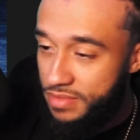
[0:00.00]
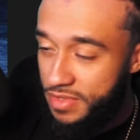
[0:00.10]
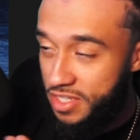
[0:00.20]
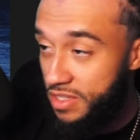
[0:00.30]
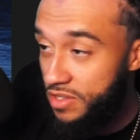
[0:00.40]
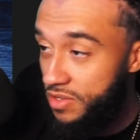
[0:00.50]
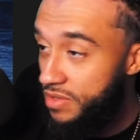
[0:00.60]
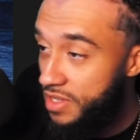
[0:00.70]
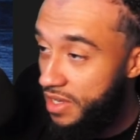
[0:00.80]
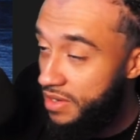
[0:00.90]
This just looks
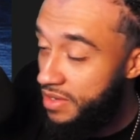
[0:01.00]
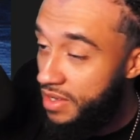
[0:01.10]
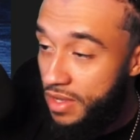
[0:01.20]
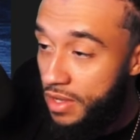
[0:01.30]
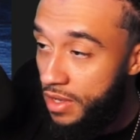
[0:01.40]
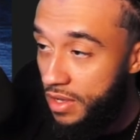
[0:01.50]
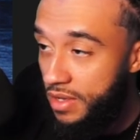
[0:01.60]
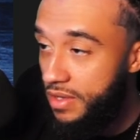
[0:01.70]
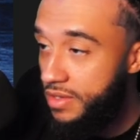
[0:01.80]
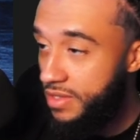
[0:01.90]
cool as hell.
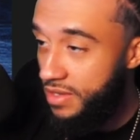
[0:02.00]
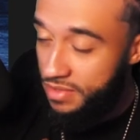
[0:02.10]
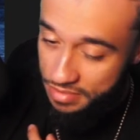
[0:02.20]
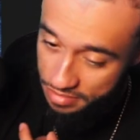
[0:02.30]
So